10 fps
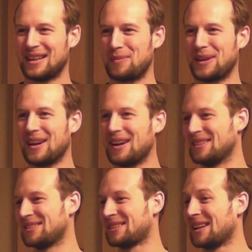
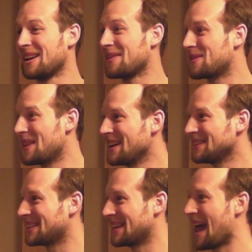Because
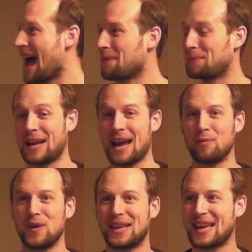things can happen, and
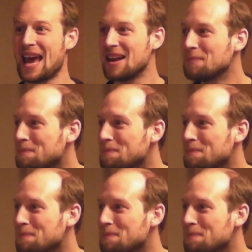we can